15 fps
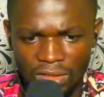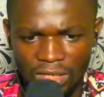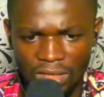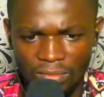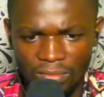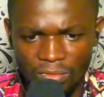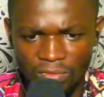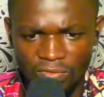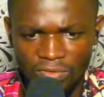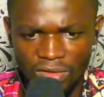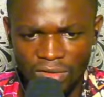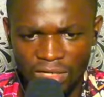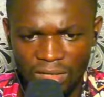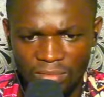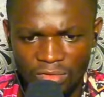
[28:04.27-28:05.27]
move.
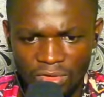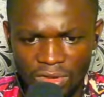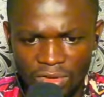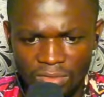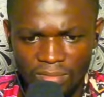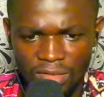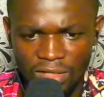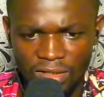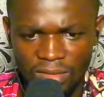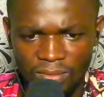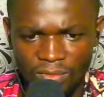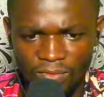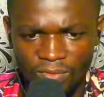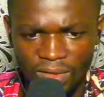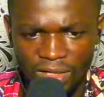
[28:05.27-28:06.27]
I'm looking on playing a
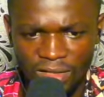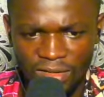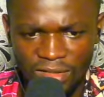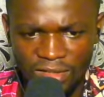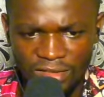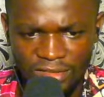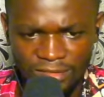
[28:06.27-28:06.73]
move like this.